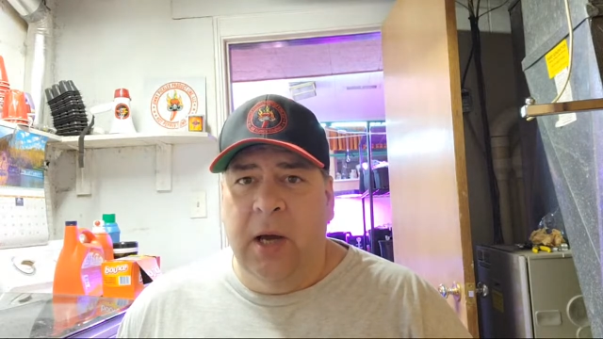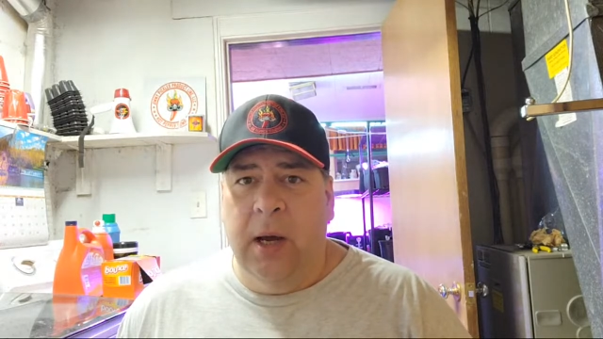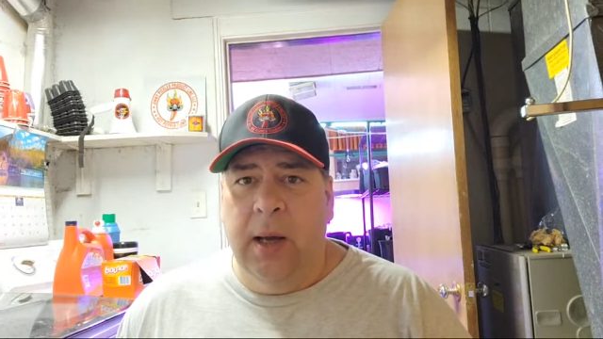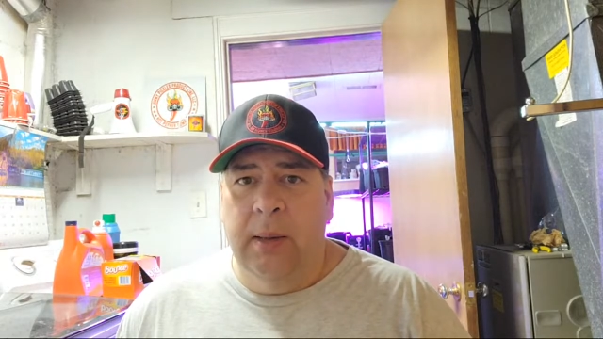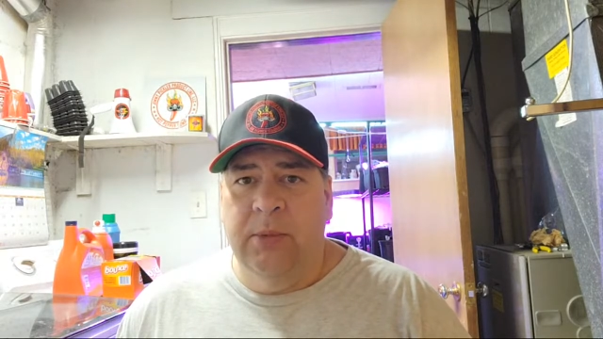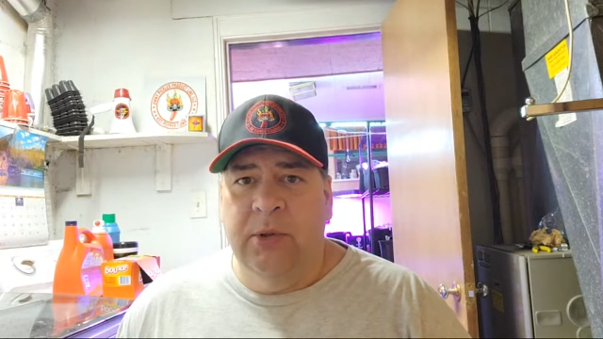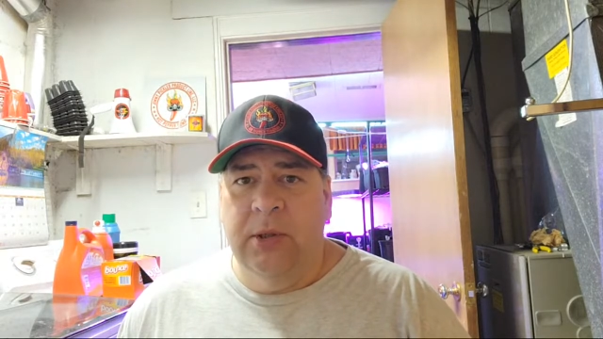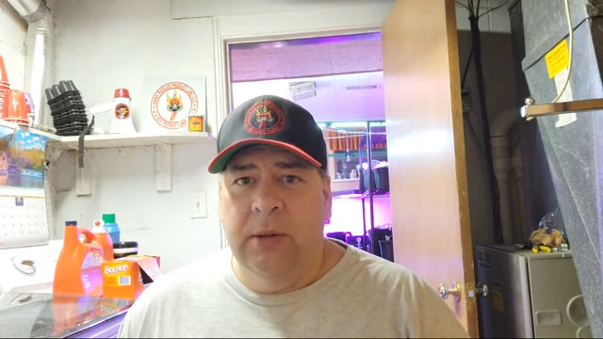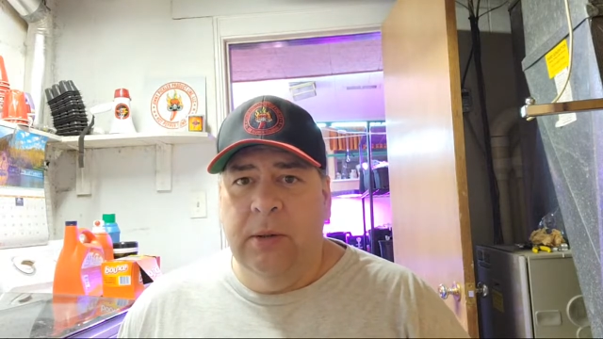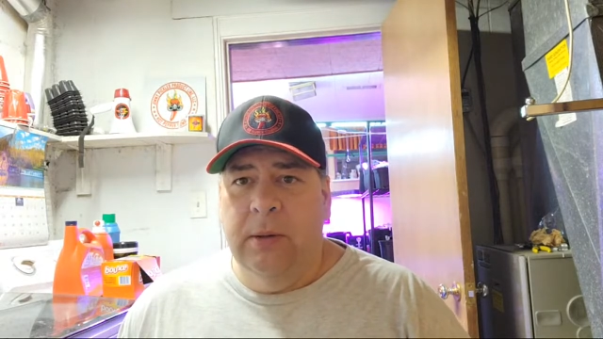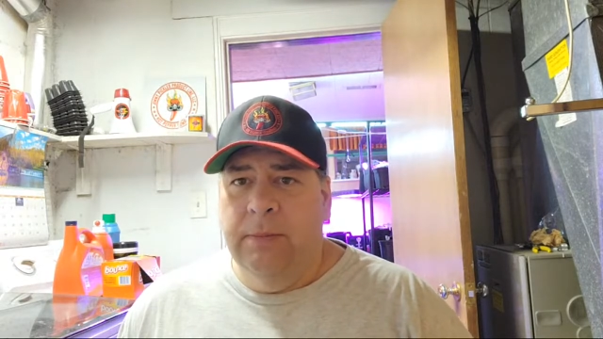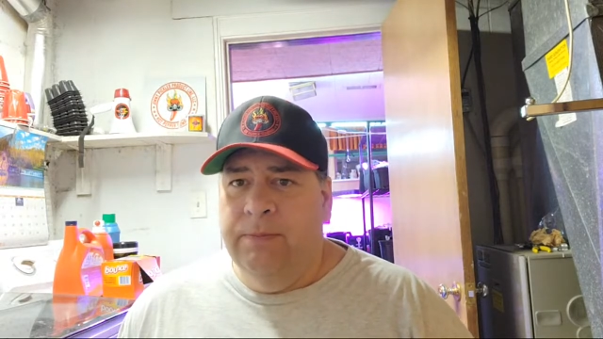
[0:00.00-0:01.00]
times.
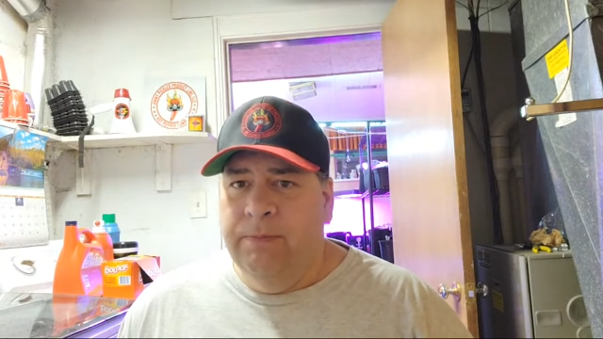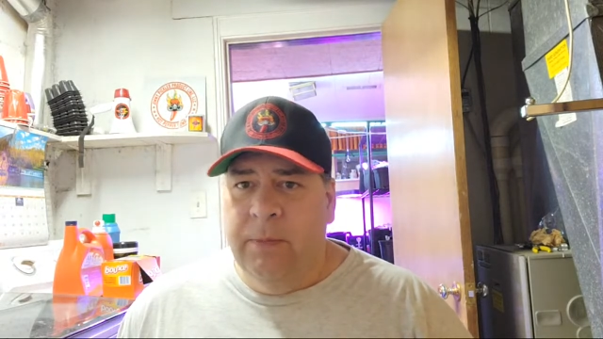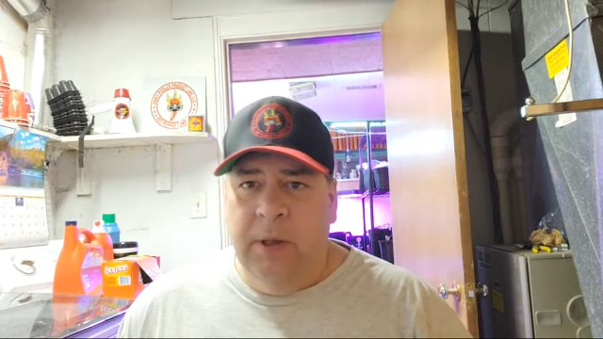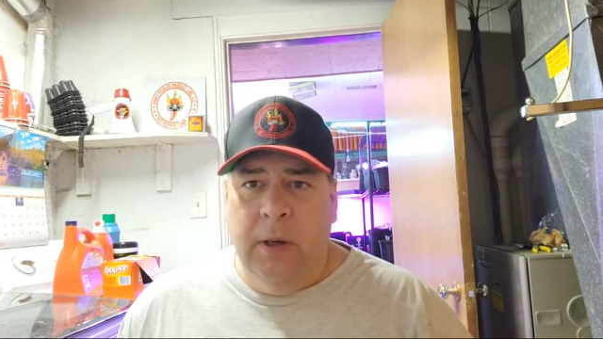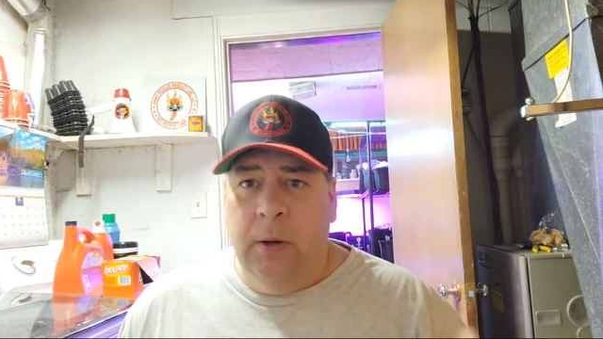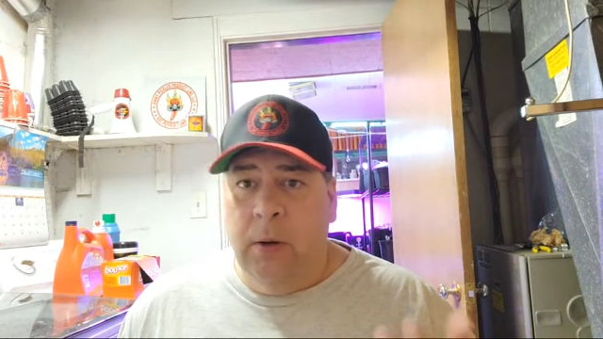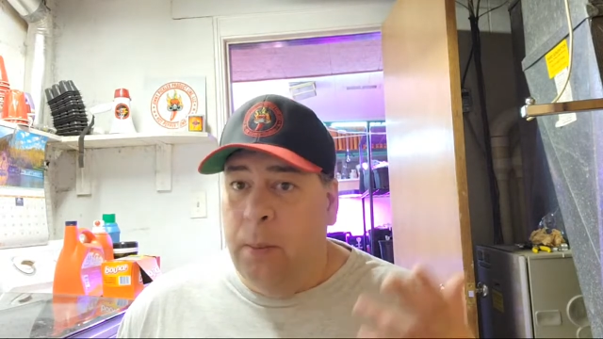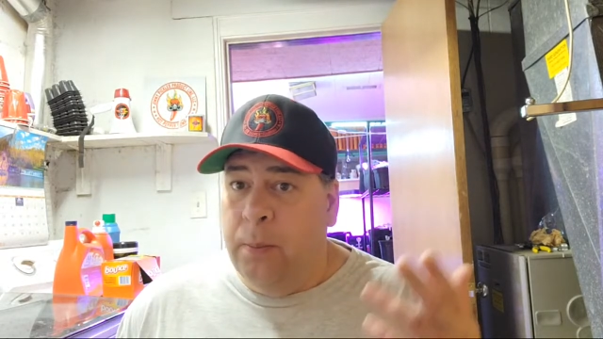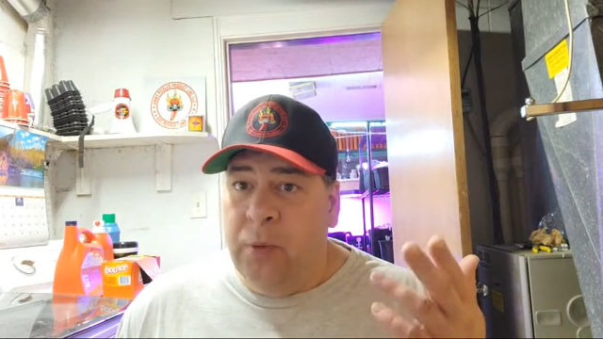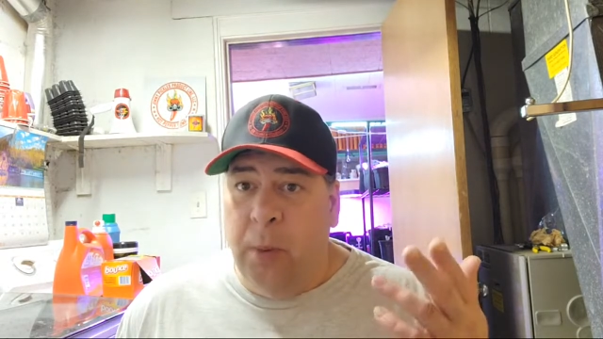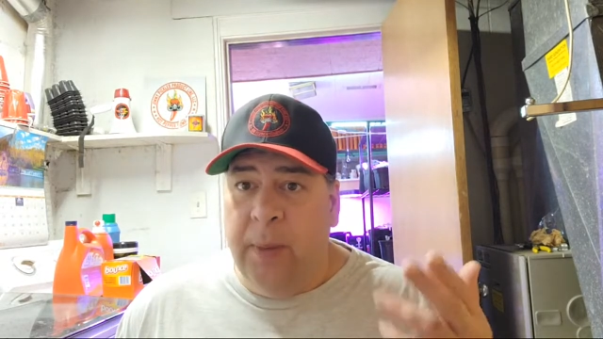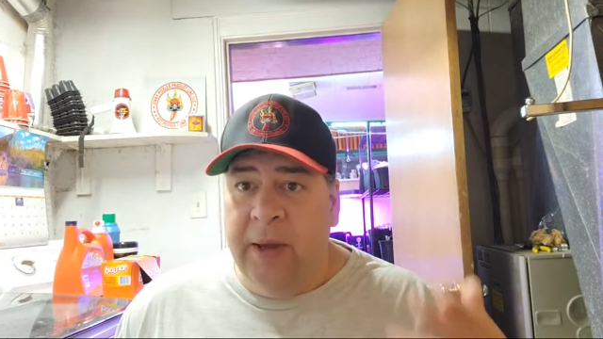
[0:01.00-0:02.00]
You know,
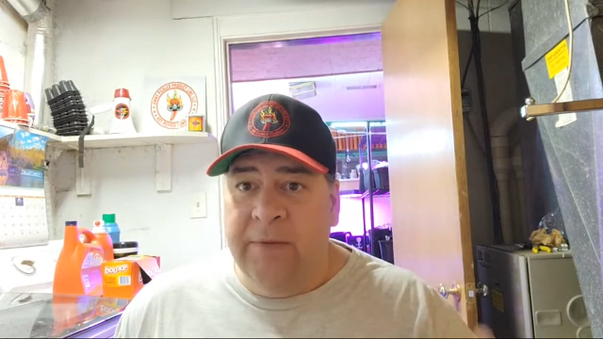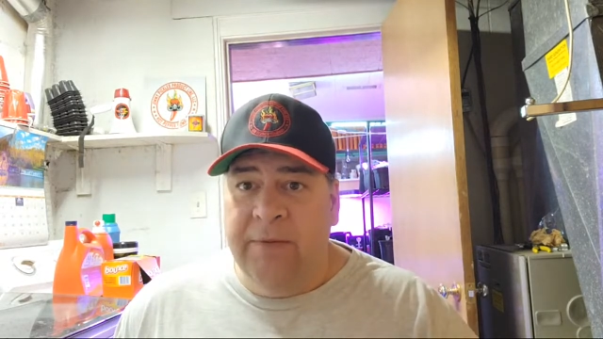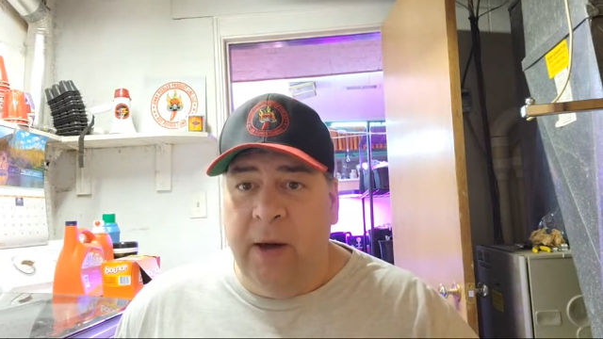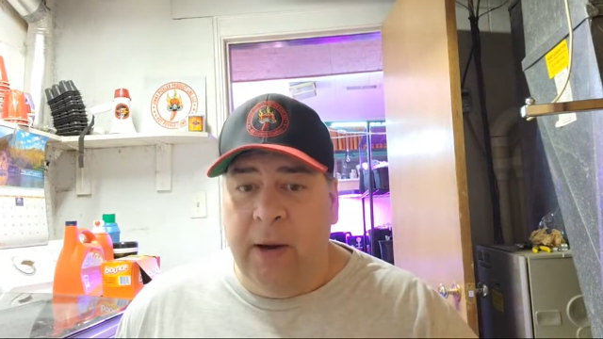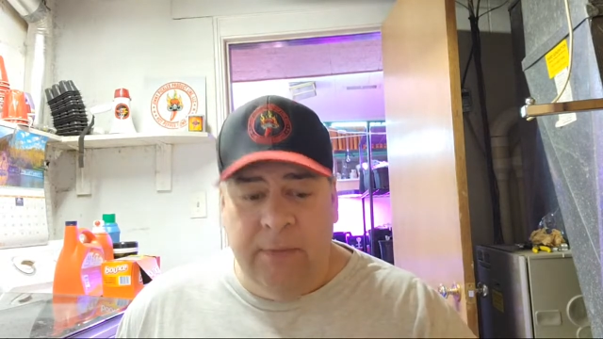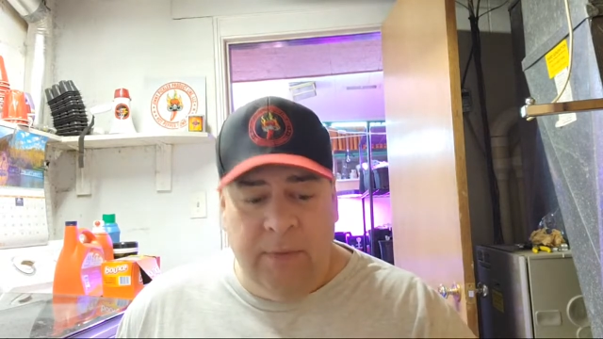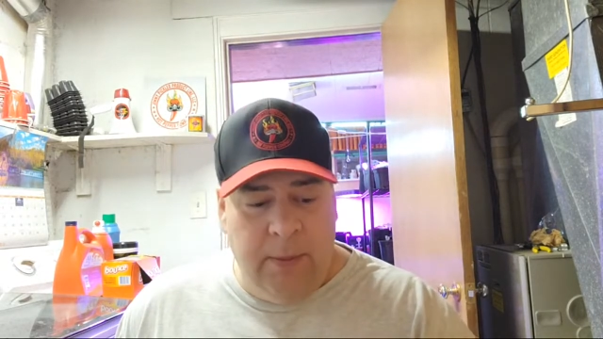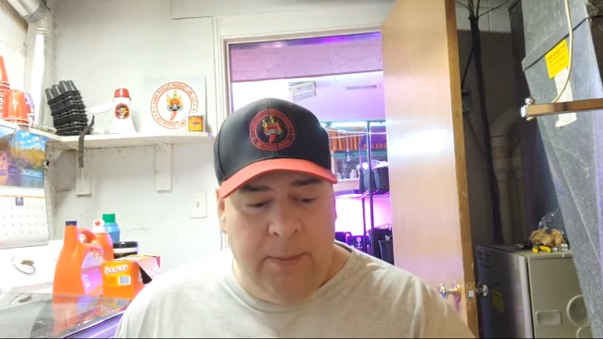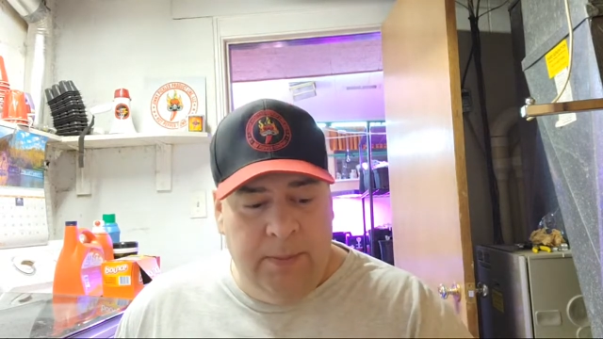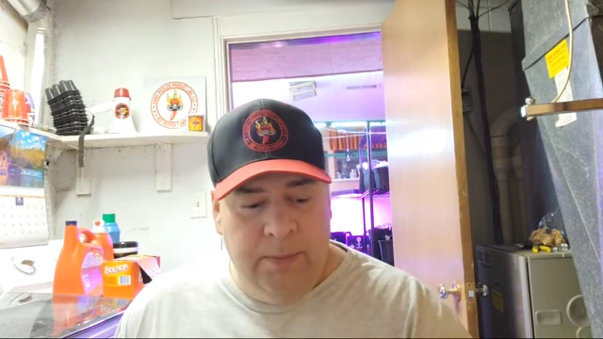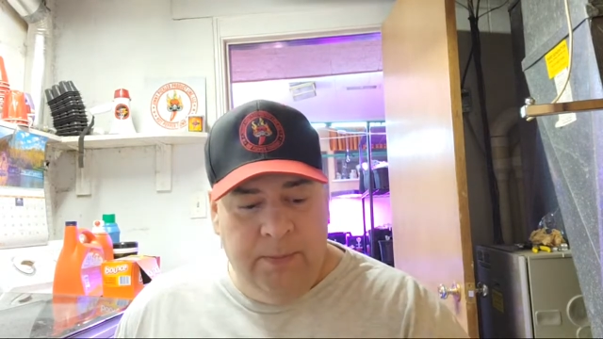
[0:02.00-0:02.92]
they'll make fun of them.